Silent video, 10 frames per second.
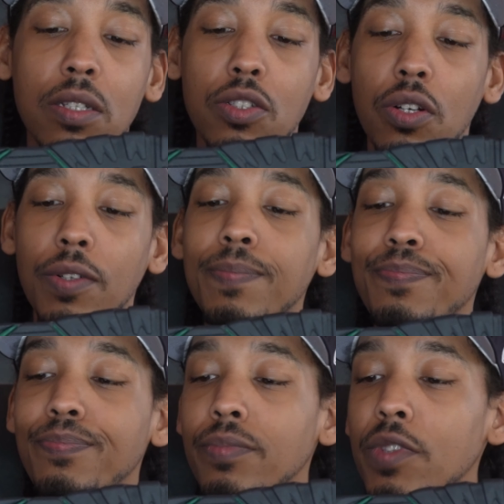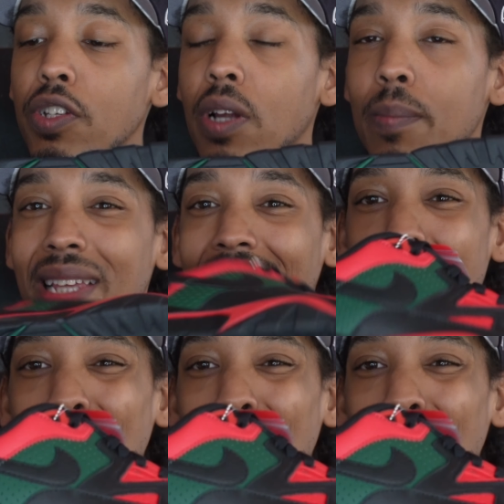So, you know what I'm saying? I'm